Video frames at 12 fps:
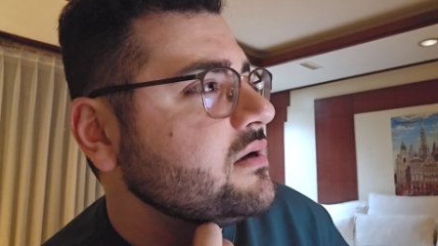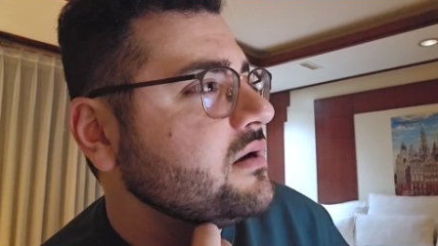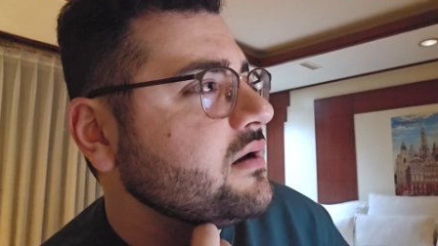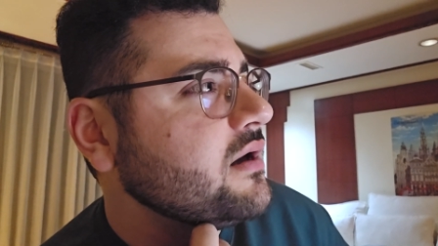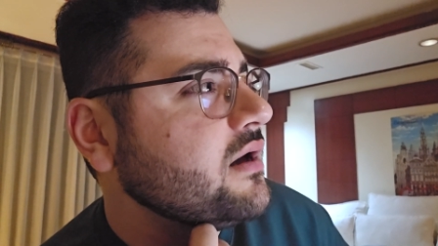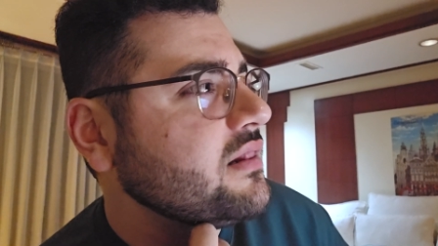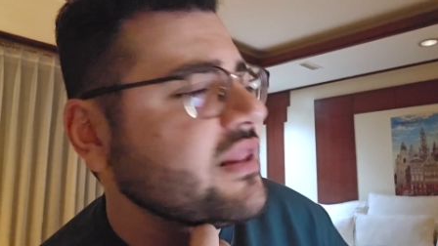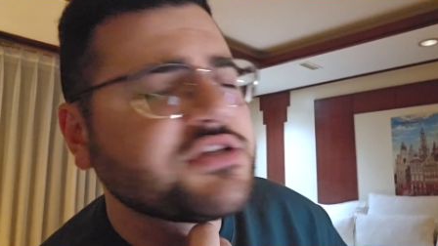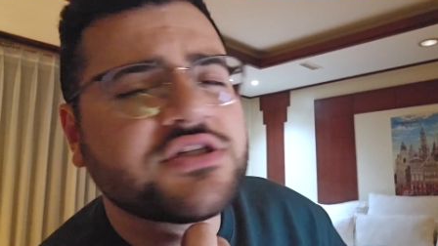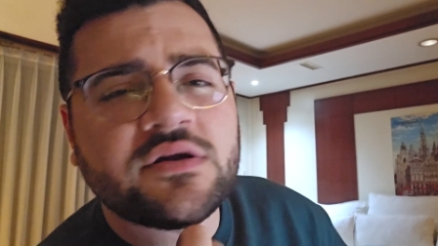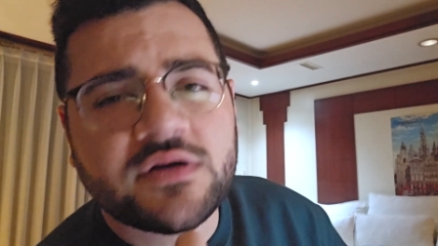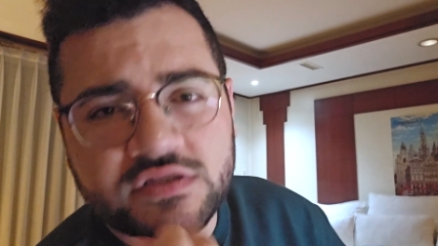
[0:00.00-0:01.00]

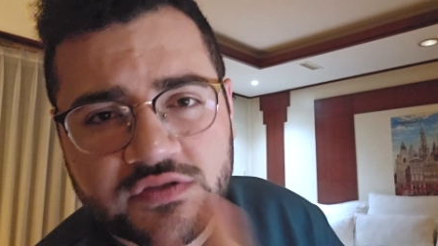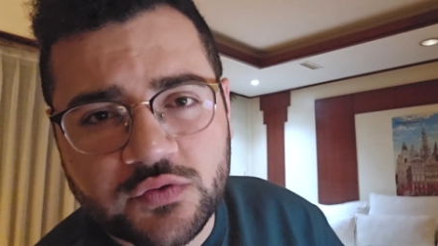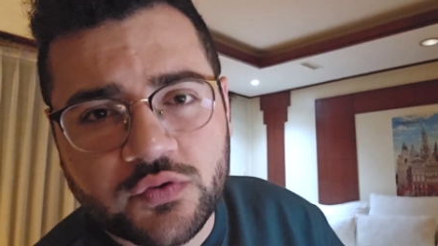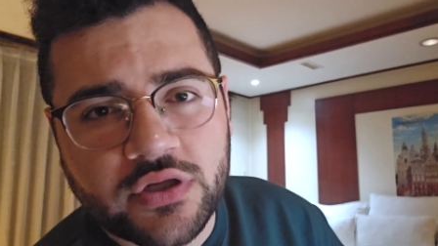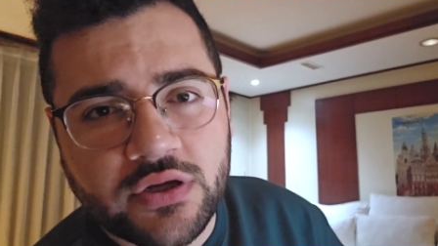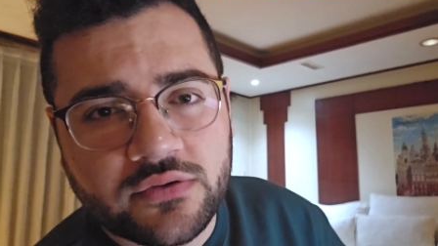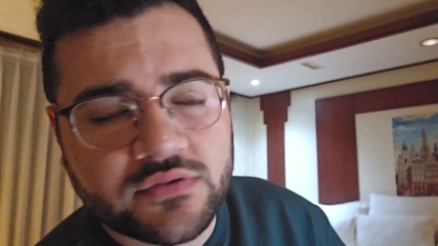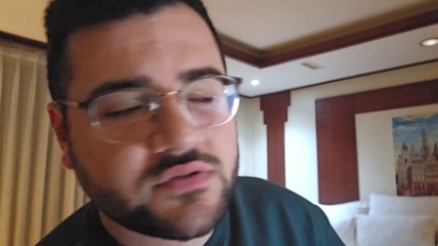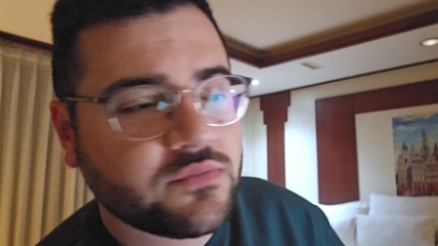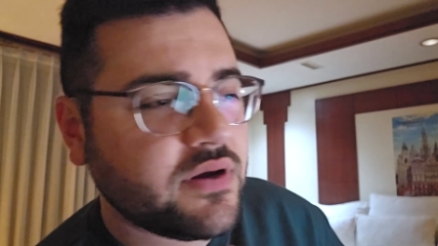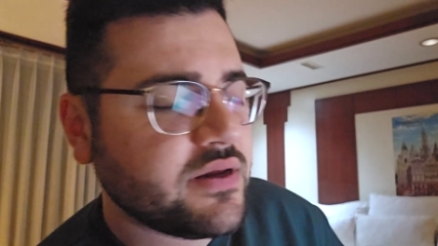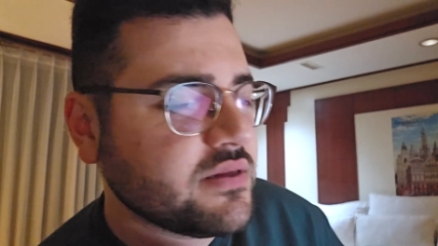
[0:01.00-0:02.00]
Legendary Studios,
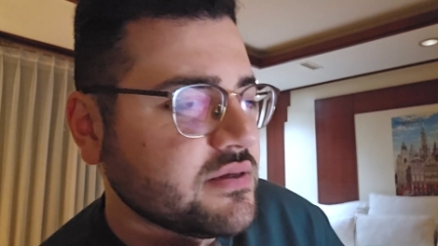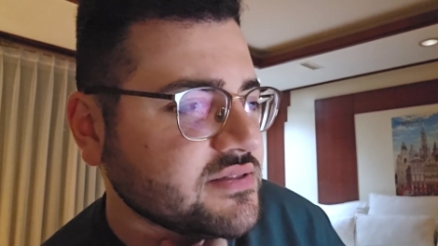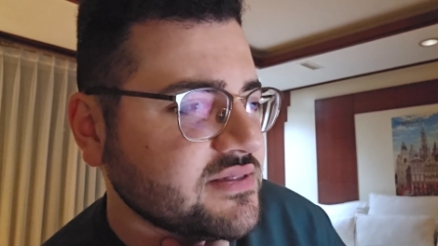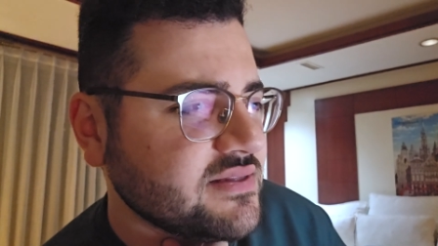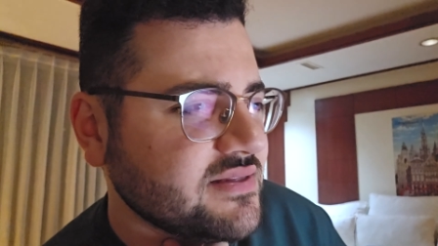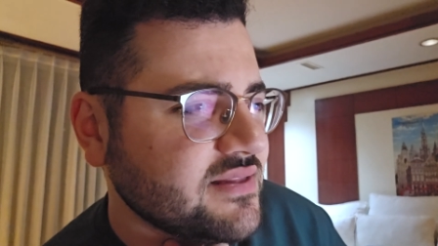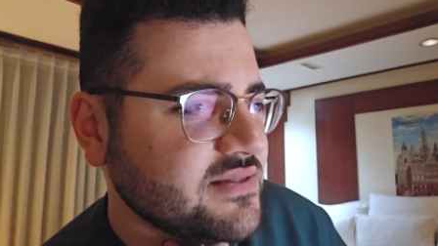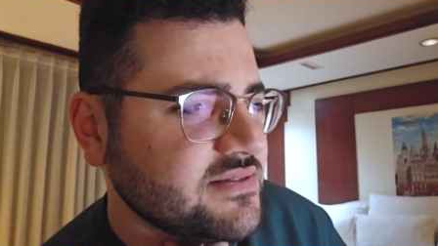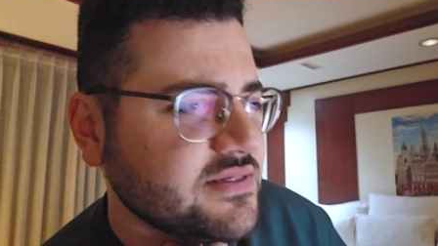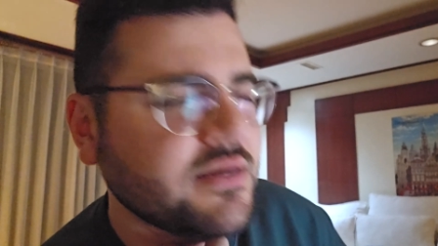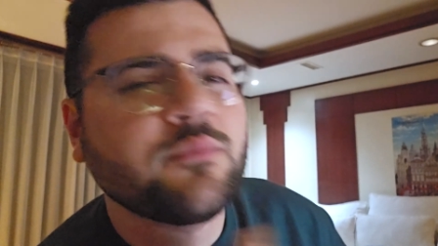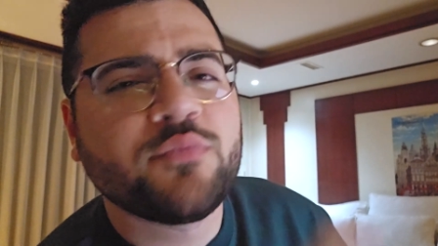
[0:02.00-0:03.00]
right? Is it? That's
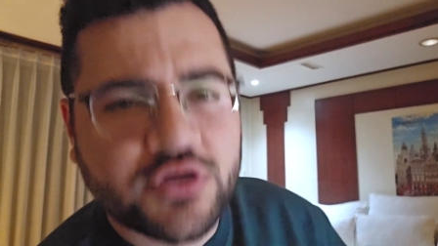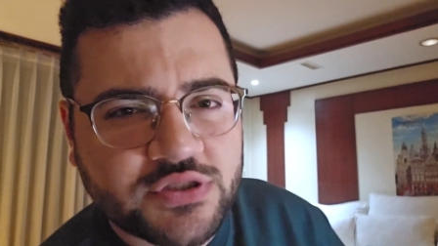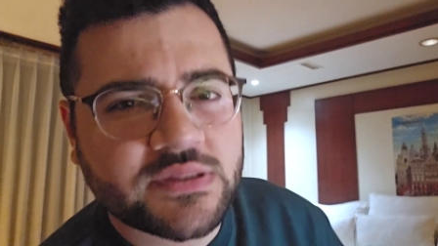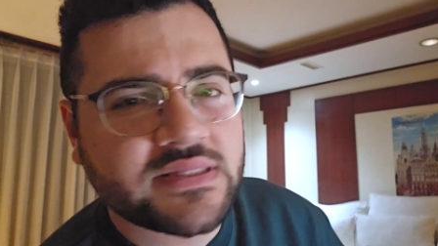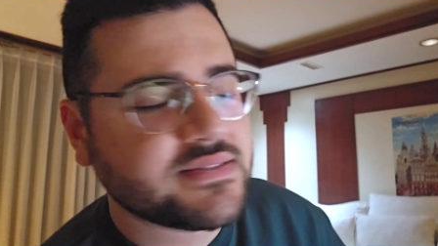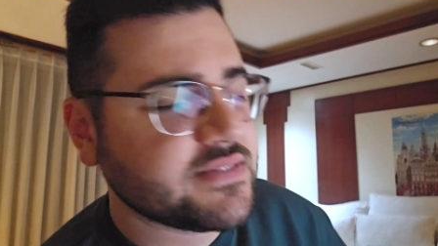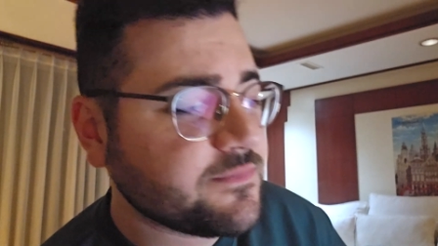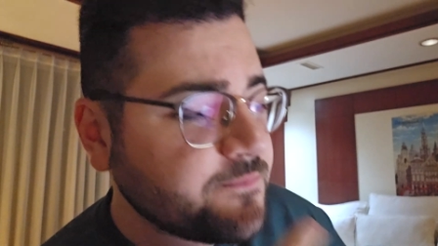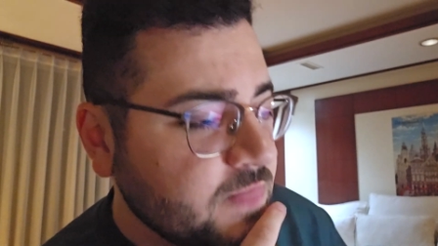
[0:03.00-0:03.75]
it. Pretty sure that's it.